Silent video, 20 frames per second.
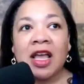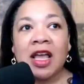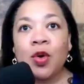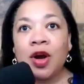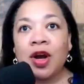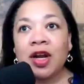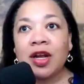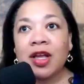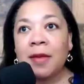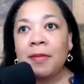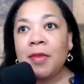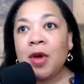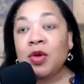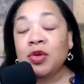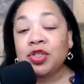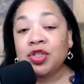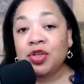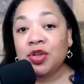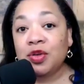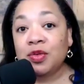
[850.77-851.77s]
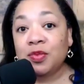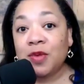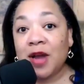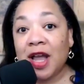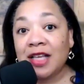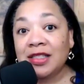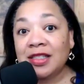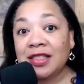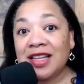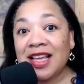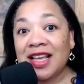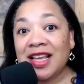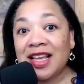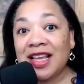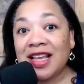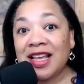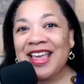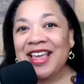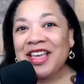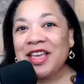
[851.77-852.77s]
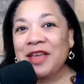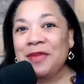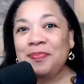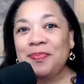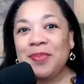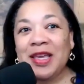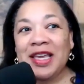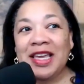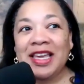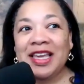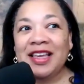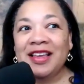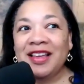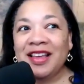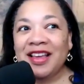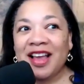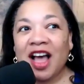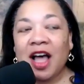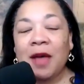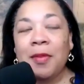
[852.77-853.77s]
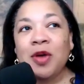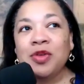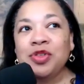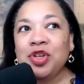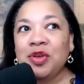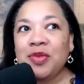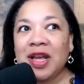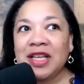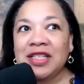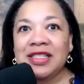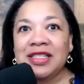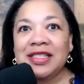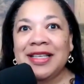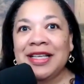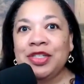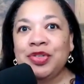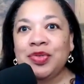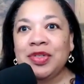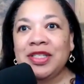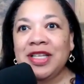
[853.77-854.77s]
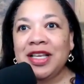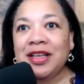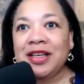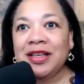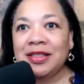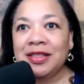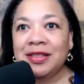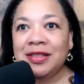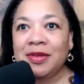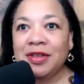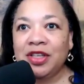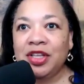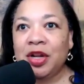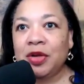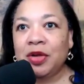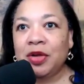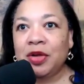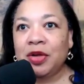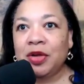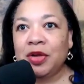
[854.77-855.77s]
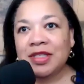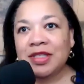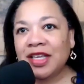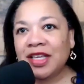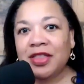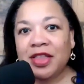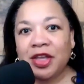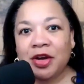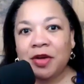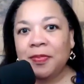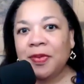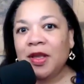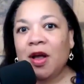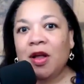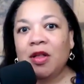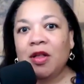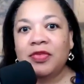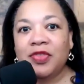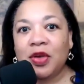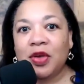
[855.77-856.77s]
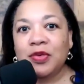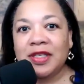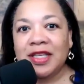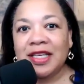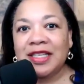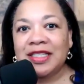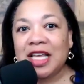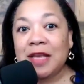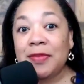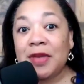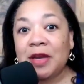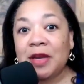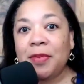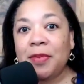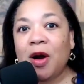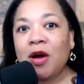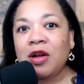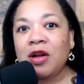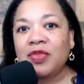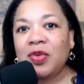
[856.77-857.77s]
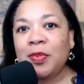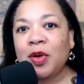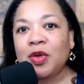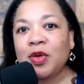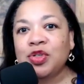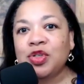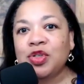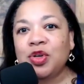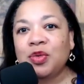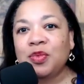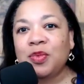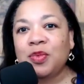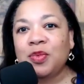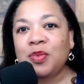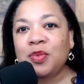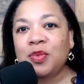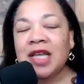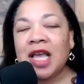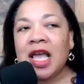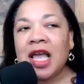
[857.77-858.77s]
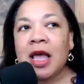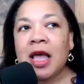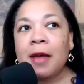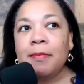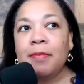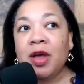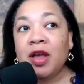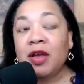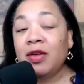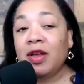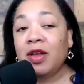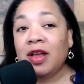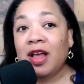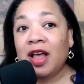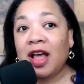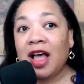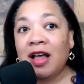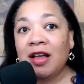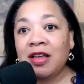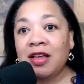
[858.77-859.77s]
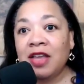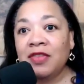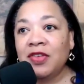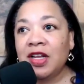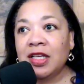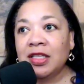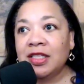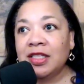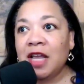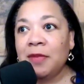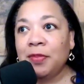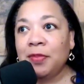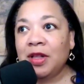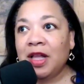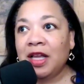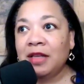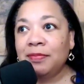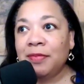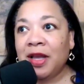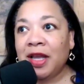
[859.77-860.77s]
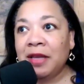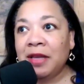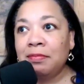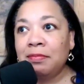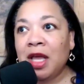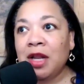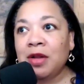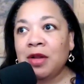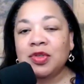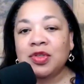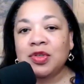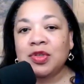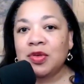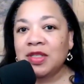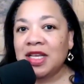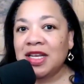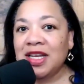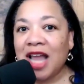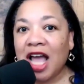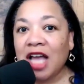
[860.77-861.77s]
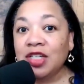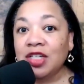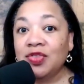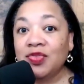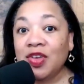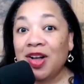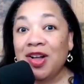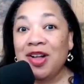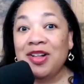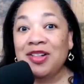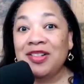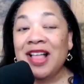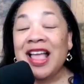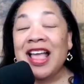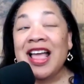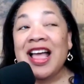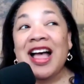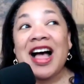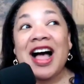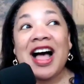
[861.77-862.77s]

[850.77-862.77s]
For emotional rest, it could be emotional rest is interesting because, counseling, therapy, all of those things can be a part of emotional rest. But I'll give an example. My medical school's in Nashville.